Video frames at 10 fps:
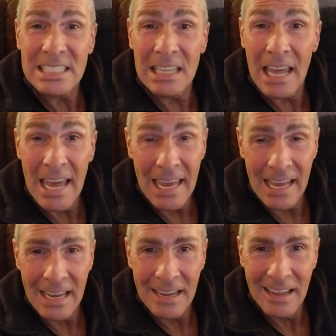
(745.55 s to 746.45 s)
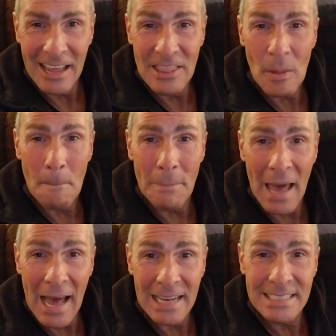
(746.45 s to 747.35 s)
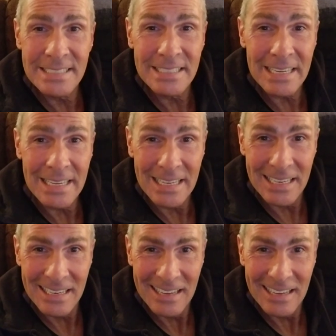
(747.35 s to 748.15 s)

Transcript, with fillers: laying in the back seat